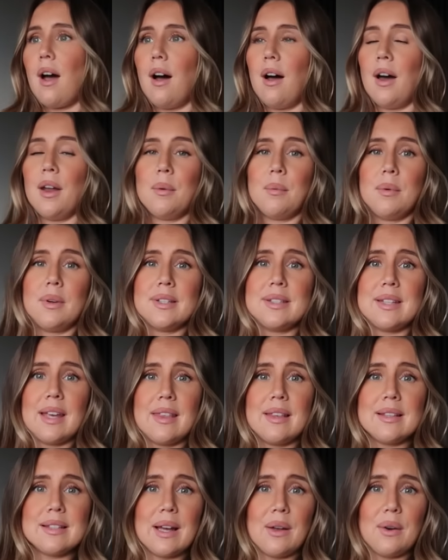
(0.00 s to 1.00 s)
I don't want to
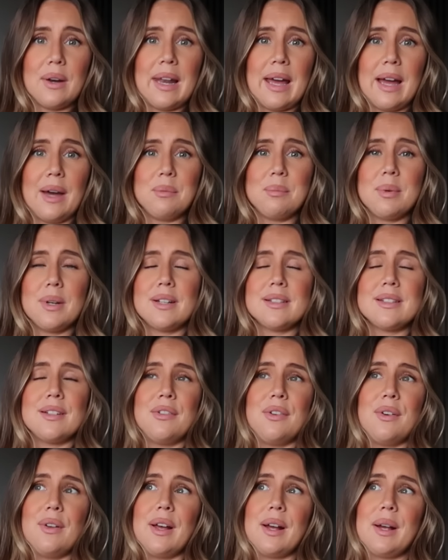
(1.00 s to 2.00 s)
say this out loud because I
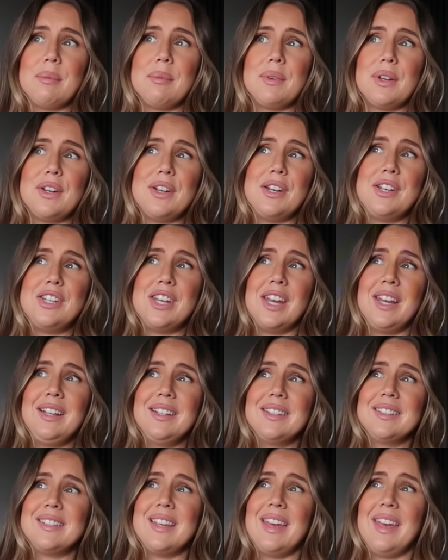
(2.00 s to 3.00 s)
feel like I'm gonna
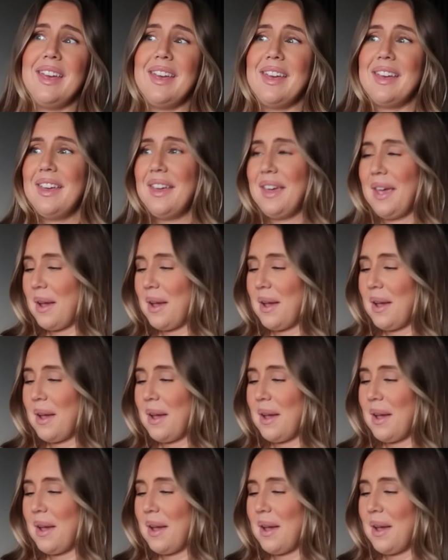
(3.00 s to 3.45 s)
jinx it,